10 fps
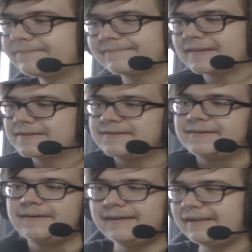
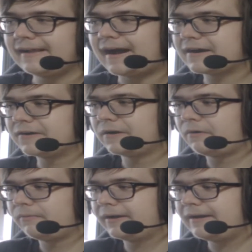So I don't know
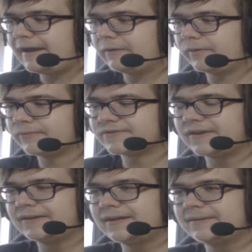what A1 was
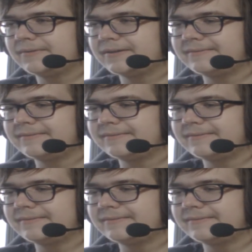thinking, but